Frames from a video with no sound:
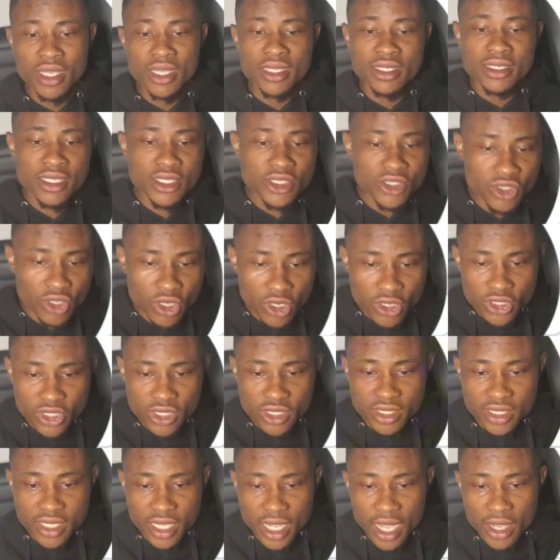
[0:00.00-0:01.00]
this is
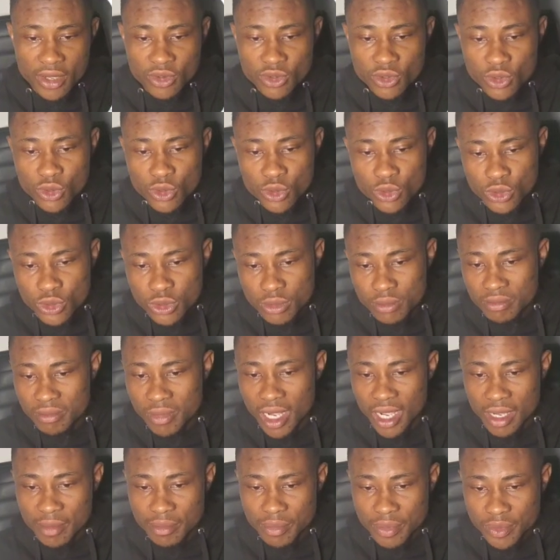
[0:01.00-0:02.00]
just their
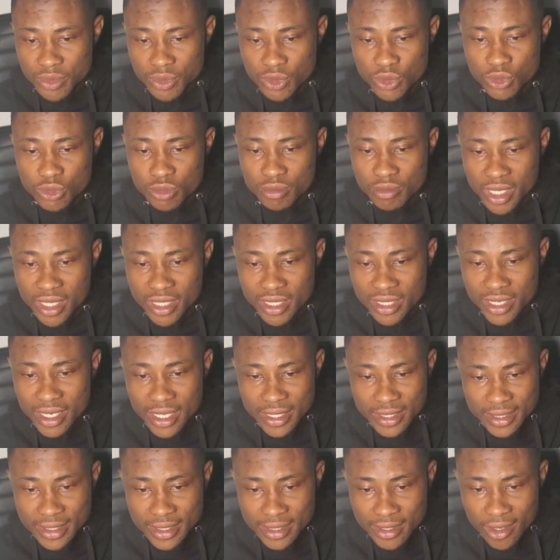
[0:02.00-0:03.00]
roadmap to
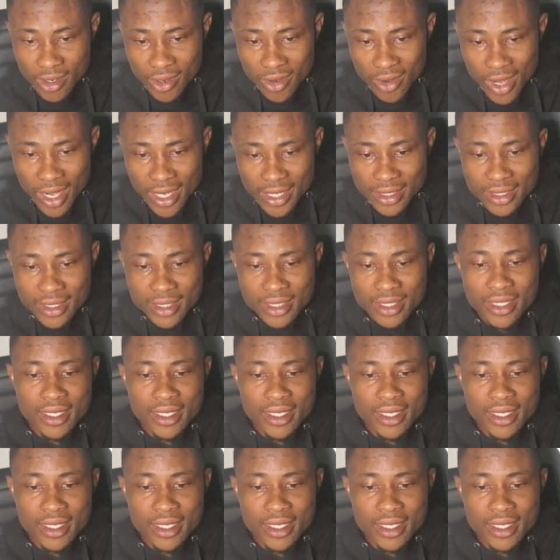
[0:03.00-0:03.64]
mainnet. All right,